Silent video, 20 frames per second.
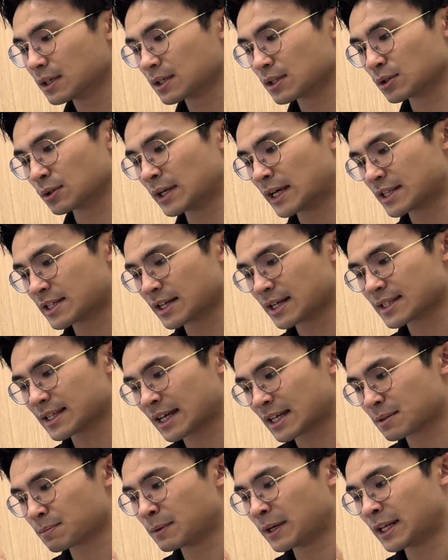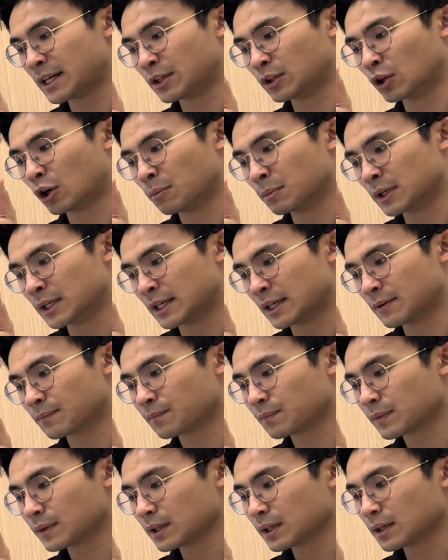So let's just explain it normally.
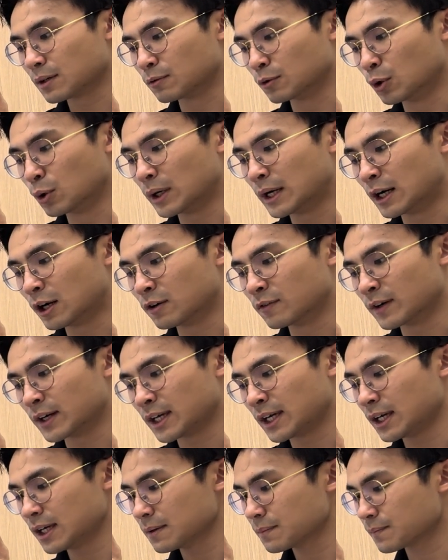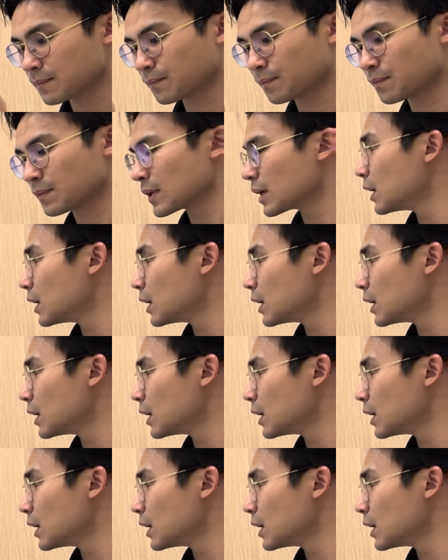Rho L over A,